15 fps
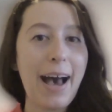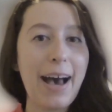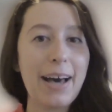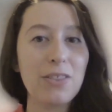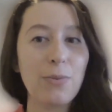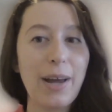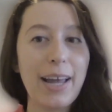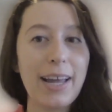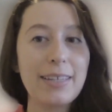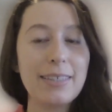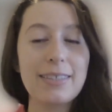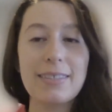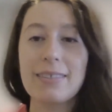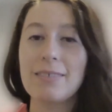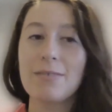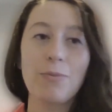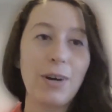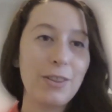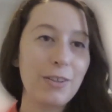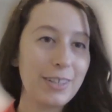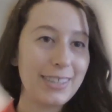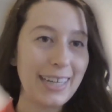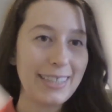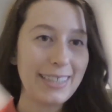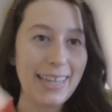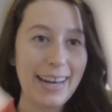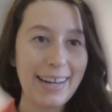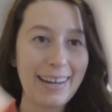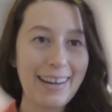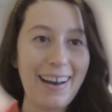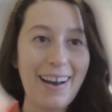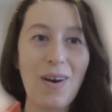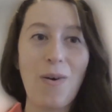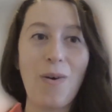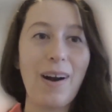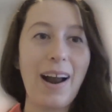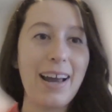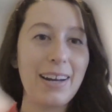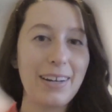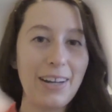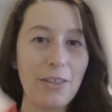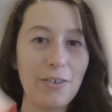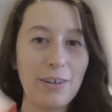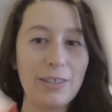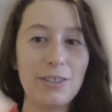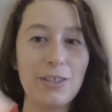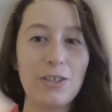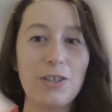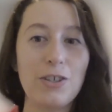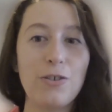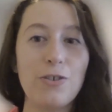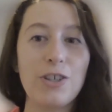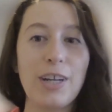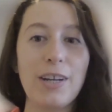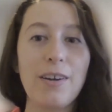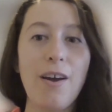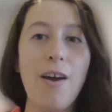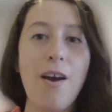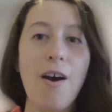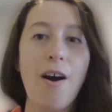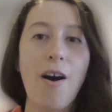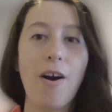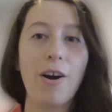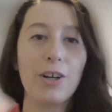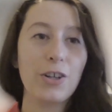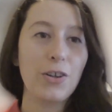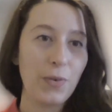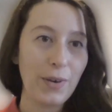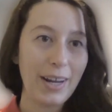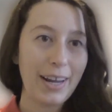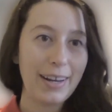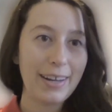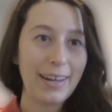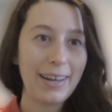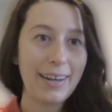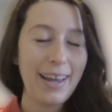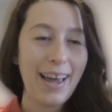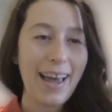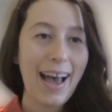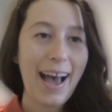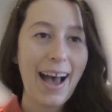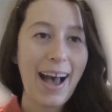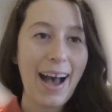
pathways either at Seneca or at another institution are created for you